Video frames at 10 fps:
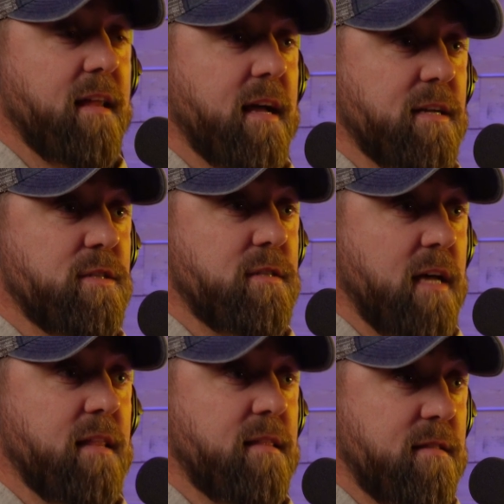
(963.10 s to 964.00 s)

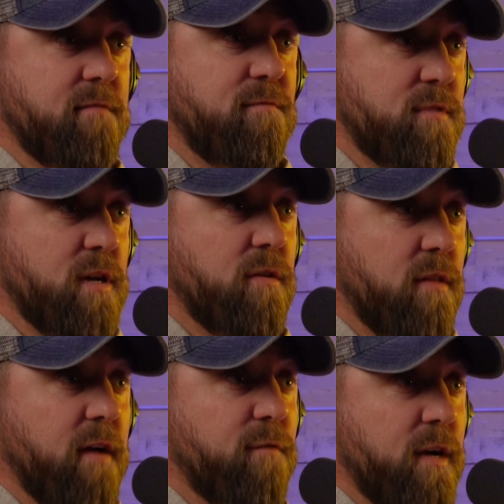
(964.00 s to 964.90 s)
they saw
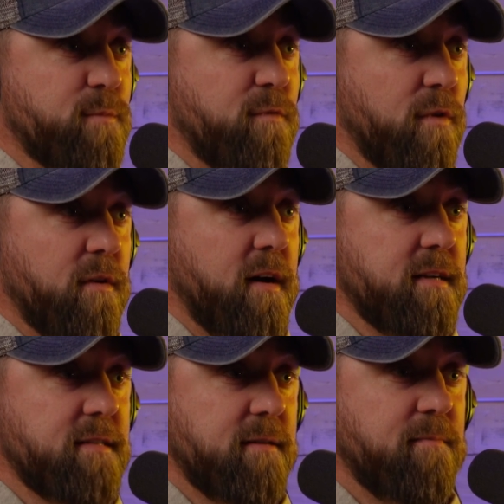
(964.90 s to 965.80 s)
their life flash before their
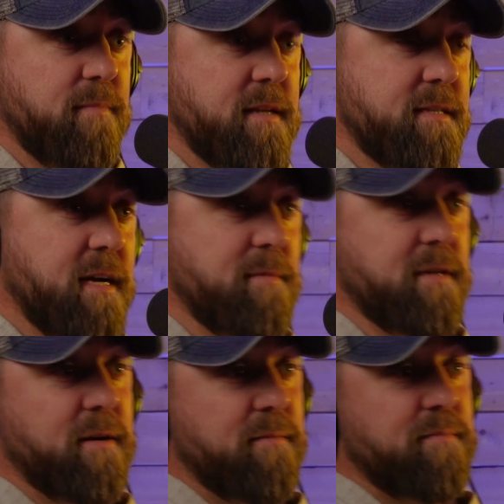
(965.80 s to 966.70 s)
eyes type
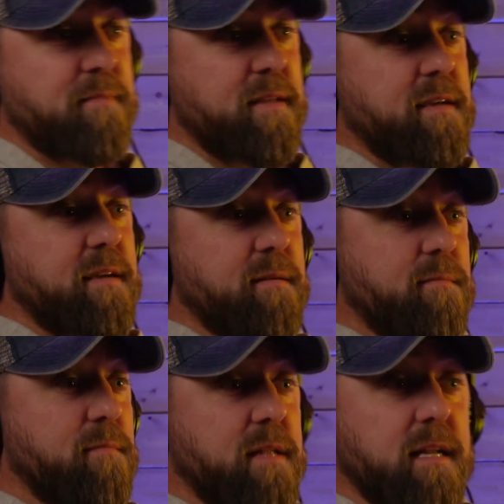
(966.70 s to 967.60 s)
deal.
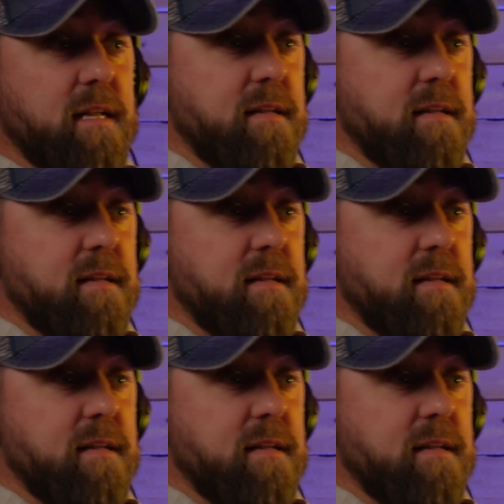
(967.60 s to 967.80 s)
But